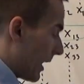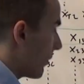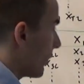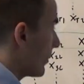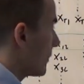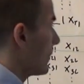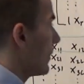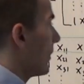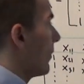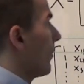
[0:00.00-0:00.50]

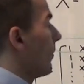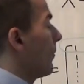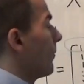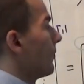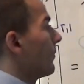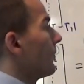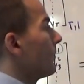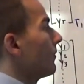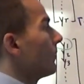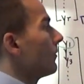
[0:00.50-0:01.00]
error
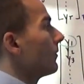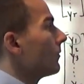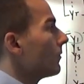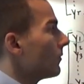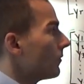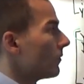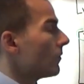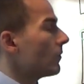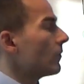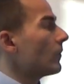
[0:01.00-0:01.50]
term
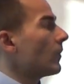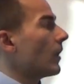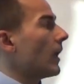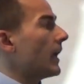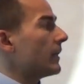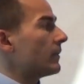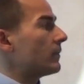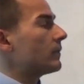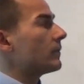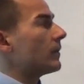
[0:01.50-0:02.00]

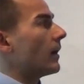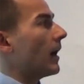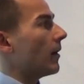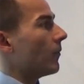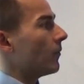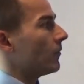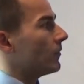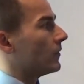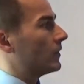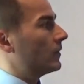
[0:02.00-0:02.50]
at
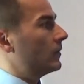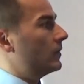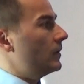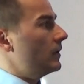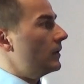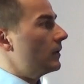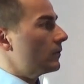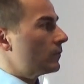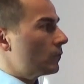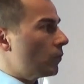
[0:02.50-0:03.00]
time
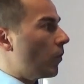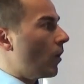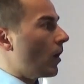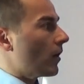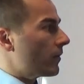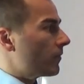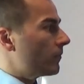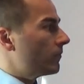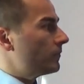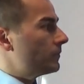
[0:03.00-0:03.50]
t is
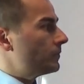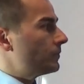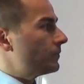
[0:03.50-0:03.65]
1.